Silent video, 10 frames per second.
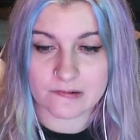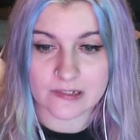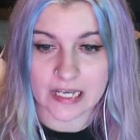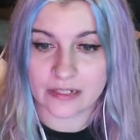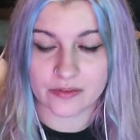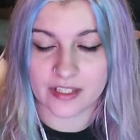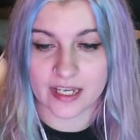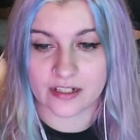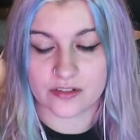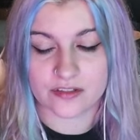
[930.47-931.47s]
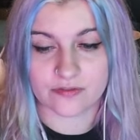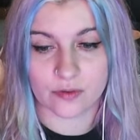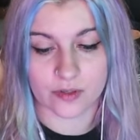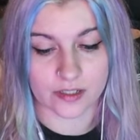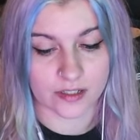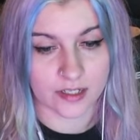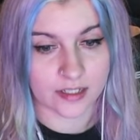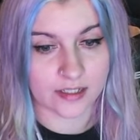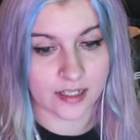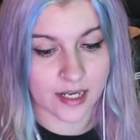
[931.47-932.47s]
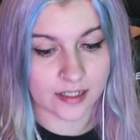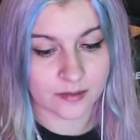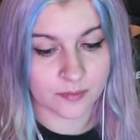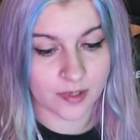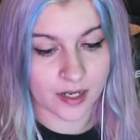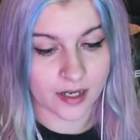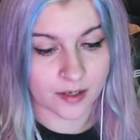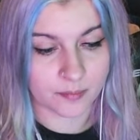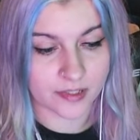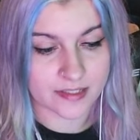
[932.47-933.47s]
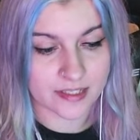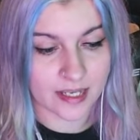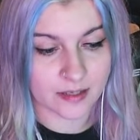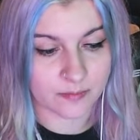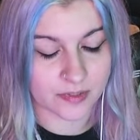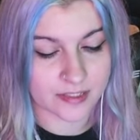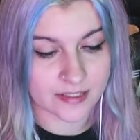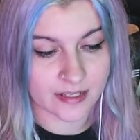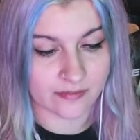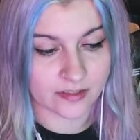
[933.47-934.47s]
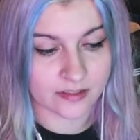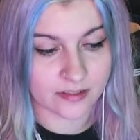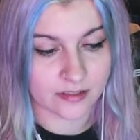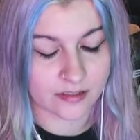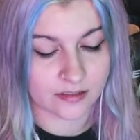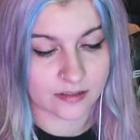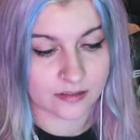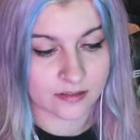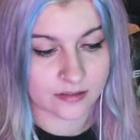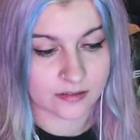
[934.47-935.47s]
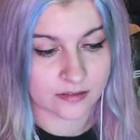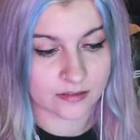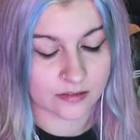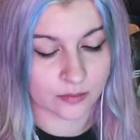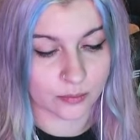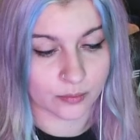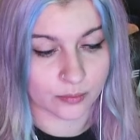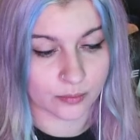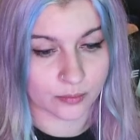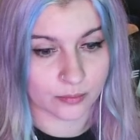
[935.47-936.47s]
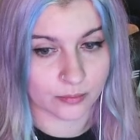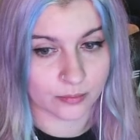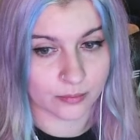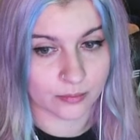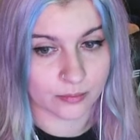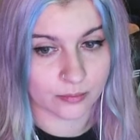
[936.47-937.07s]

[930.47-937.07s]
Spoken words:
I don't think I can use a 4. 9 plus 8 plus 7. Ooh.